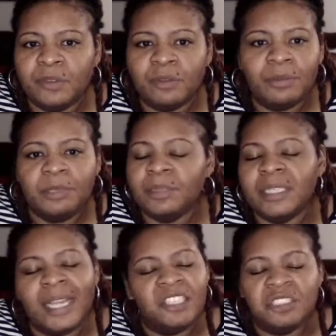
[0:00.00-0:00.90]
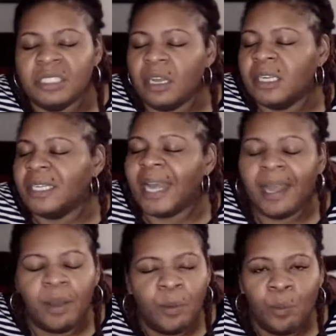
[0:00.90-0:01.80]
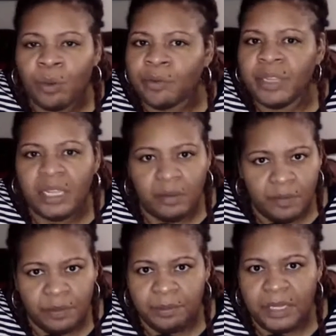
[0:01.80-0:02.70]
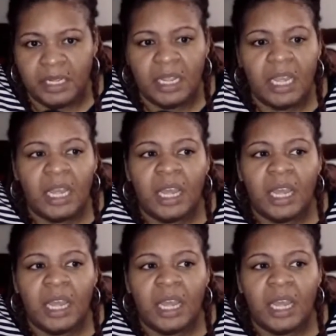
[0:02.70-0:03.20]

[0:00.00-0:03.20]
for me, but that just are not working for me,